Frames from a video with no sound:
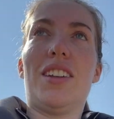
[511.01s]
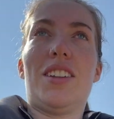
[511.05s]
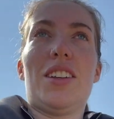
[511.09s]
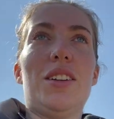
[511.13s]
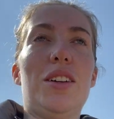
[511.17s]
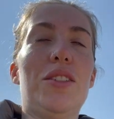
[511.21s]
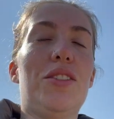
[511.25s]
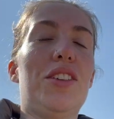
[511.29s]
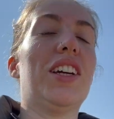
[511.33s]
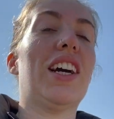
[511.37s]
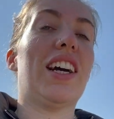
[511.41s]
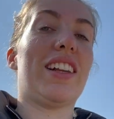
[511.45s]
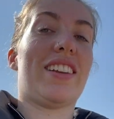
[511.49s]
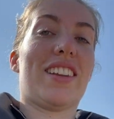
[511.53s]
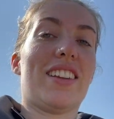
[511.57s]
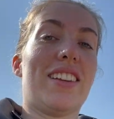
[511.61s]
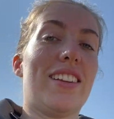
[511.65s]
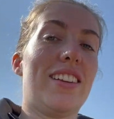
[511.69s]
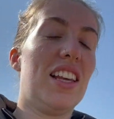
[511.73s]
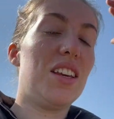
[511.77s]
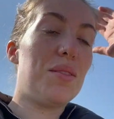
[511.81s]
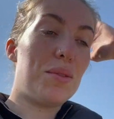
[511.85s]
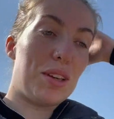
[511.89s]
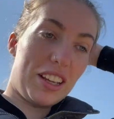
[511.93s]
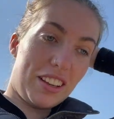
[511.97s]
know if you guys can
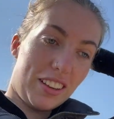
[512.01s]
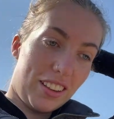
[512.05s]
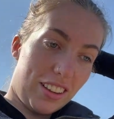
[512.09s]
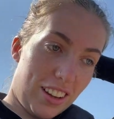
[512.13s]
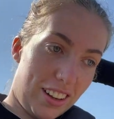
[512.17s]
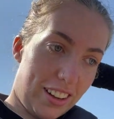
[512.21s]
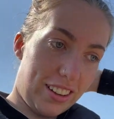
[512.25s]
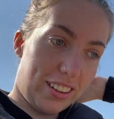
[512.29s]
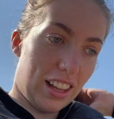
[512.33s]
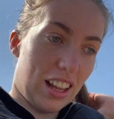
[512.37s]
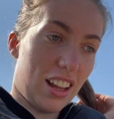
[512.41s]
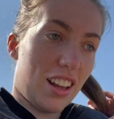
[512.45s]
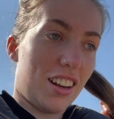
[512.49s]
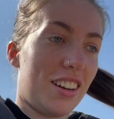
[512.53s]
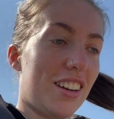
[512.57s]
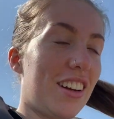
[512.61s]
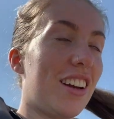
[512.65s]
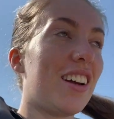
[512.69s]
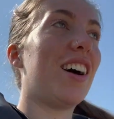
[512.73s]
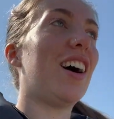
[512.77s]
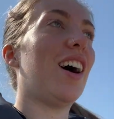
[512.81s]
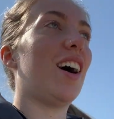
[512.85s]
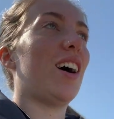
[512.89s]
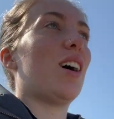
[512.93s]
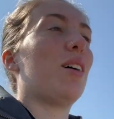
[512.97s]
see me because of the sun,
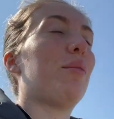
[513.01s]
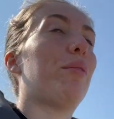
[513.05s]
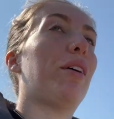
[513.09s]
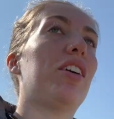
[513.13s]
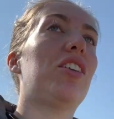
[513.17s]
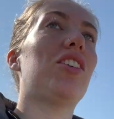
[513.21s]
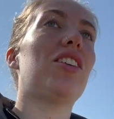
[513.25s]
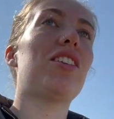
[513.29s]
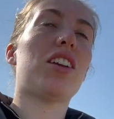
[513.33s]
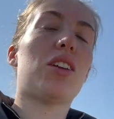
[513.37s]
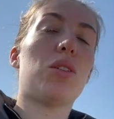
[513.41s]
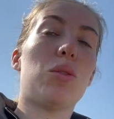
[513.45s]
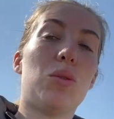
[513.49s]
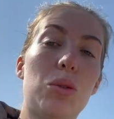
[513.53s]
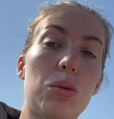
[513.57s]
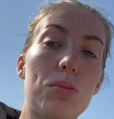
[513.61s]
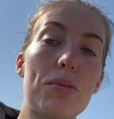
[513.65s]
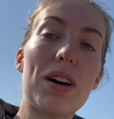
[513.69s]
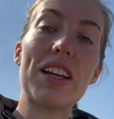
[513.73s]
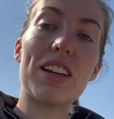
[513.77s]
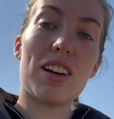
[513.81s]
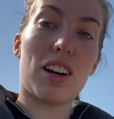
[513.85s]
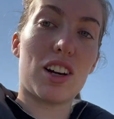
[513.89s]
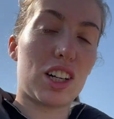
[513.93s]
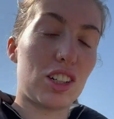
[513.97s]
um, but i just did all my
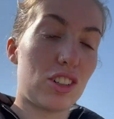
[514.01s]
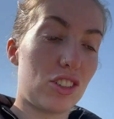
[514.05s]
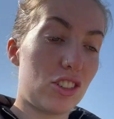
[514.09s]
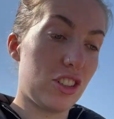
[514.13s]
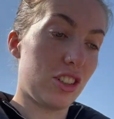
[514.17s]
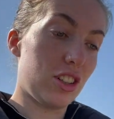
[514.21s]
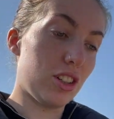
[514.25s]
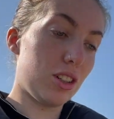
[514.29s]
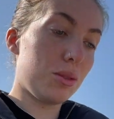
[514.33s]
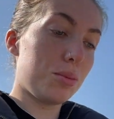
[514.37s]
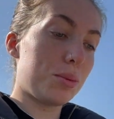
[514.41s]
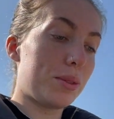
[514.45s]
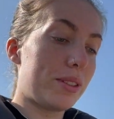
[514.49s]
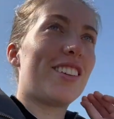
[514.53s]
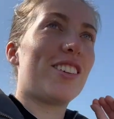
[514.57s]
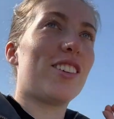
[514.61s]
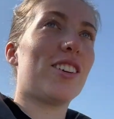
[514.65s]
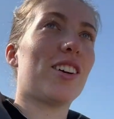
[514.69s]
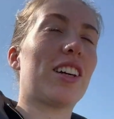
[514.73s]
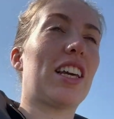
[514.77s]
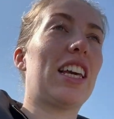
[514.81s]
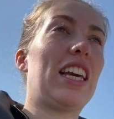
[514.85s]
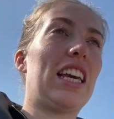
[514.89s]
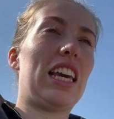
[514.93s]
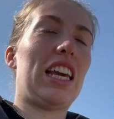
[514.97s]
yard jobs.
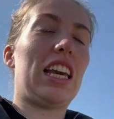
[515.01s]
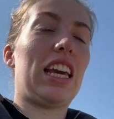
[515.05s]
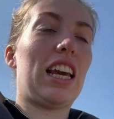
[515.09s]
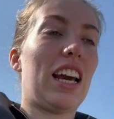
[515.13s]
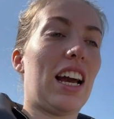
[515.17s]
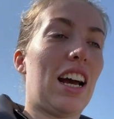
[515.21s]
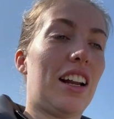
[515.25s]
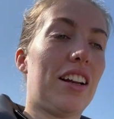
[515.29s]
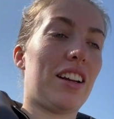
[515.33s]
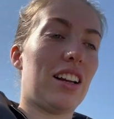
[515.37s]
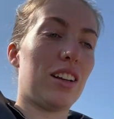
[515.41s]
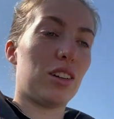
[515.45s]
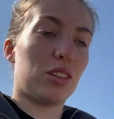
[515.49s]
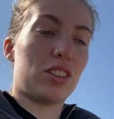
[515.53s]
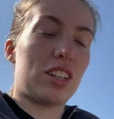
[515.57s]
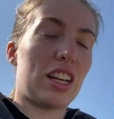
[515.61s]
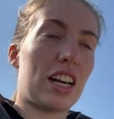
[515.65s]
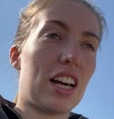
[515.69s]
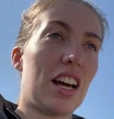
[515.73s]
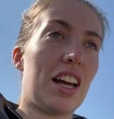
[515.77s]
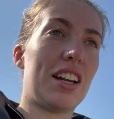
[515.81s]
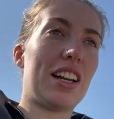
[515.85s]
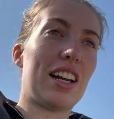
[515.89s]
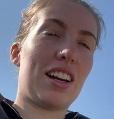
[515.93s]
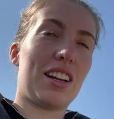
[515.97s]
Choccy had a little
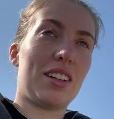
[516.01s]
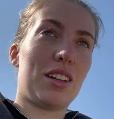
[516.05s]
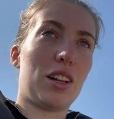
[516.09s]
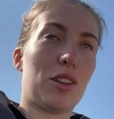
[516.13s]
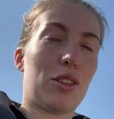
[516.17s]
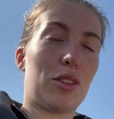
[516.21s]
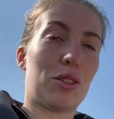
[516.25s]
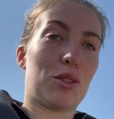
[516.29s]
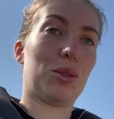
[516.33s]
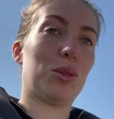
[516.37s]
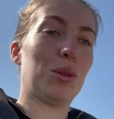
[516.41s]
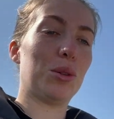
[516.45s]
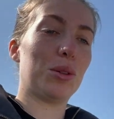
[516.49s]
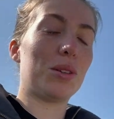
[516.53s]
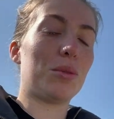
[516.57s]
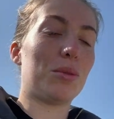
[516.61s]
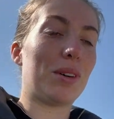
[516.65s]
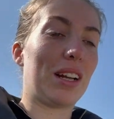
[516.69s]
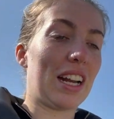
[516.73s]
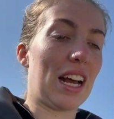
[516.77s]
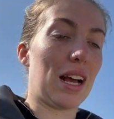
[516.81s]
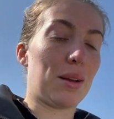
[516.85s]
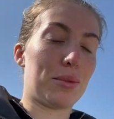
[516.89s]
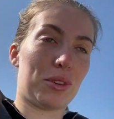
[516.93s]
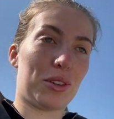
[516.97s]
turnout in the school and
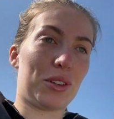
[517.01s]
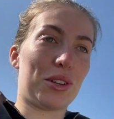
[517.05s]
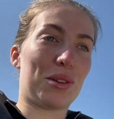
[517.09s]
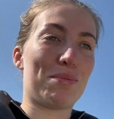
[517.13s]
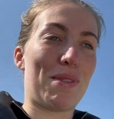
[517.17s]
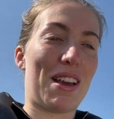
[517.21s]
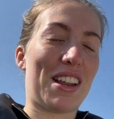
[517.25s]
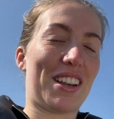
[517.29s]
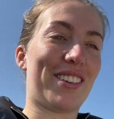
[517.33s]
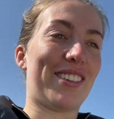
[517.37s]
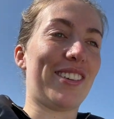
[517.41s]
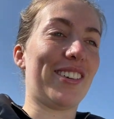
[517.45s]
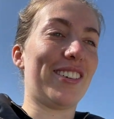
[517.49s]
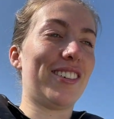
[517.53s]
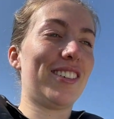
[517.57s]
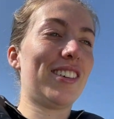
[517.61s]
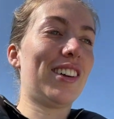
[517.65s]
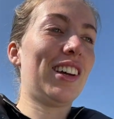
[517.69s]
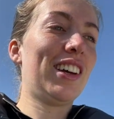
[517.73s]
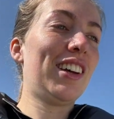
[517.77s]
went absolutely mental.